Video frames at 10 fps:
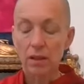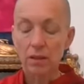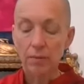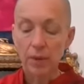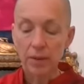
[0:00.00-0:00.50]

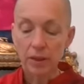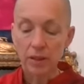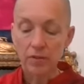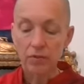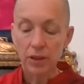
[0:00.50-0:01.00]
Maybe
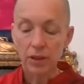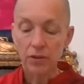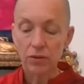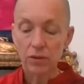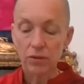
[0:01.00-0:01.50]
if we
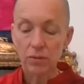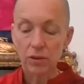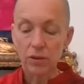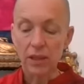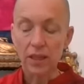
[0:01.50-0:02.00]
use the
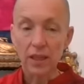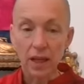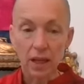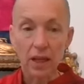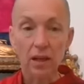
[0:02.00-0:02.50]
word
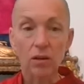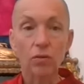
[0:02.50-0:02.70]
care